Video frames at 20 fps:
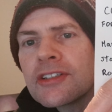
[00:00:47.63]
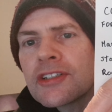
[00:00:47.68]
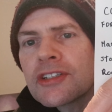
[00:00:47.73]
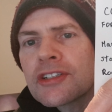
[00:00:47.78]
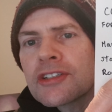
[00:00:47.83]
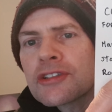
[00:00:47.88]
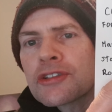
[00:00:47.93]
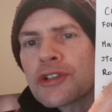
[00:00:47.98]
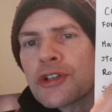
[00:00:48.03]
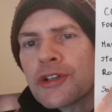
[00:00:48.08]

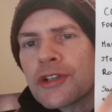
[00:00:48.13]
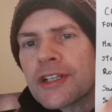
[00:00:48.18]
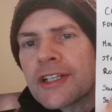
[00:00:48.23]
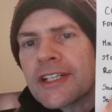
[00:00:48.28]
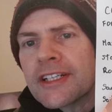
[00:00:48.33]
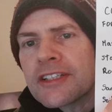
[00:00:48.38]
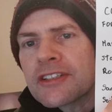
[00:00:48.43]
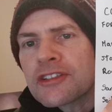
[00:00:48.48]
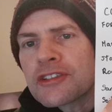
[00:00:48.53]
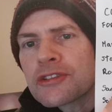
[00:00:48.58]
you can turn it
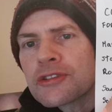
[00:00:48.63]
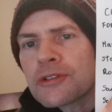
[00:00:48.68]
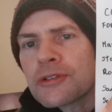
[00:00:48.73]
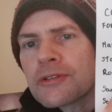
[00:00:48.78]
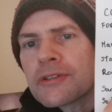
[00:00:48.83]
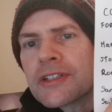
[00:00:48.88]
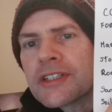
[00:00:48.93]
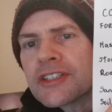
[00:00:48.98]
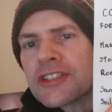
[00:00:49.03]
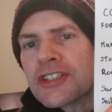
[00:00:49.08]
into
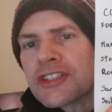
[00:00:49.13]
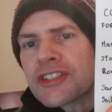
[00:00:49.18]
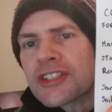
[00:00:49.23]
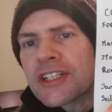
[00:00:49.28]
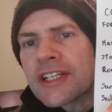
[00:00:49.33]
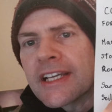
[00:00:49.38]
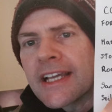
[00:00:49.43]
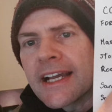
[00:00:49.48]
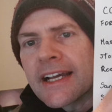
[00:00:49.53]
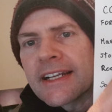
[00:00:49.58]
stories. You
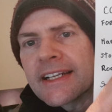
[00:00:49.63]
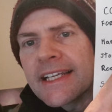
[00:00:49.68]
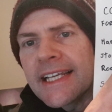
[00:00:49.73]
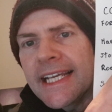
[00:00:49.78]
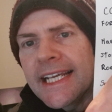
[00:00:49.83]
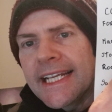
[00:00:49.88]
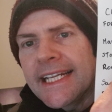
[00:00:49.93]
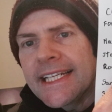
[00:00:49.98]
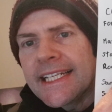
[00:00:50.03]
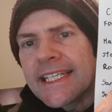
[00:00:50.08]
see how the
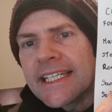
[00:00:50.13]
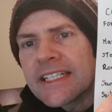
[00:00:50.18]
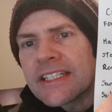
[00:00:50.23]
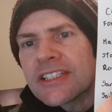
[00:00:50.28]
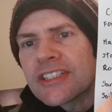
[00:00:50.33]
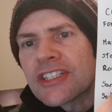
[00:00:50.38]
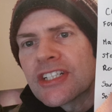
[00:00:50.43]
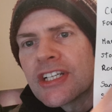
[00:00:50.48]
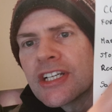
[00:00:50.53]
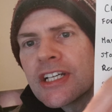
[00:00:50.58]

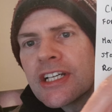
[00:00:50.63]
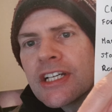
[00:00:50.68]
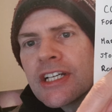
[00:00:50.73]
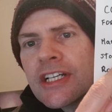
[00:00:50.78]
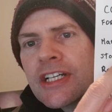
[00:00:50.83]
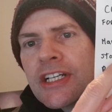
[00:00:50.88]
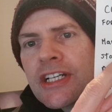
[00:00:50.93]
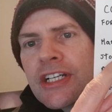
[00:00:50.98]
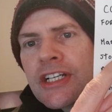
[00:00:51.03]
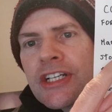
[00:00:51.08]
endings
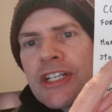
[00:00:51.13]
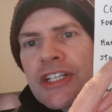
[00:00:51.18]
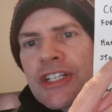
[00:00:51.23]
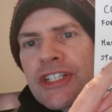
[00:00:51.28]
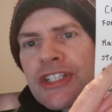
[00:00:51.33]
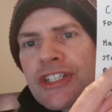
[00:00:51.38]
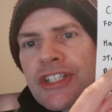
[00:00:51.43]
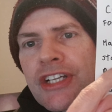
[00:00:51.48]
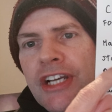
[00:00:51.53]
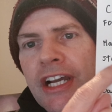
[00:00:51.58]

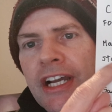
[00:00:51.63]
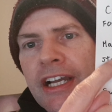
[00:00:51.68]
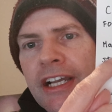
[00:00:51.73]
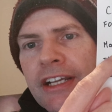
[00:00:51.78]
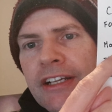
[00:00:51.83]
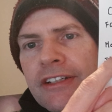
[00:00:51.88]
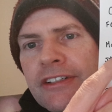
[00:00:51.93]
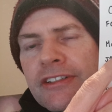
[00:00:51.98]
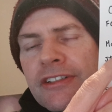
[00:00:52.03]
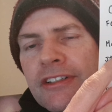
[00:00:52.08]

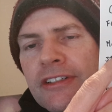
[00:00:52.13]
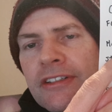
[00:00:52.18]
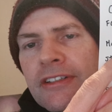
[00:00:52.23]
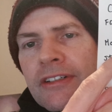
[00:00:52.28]
change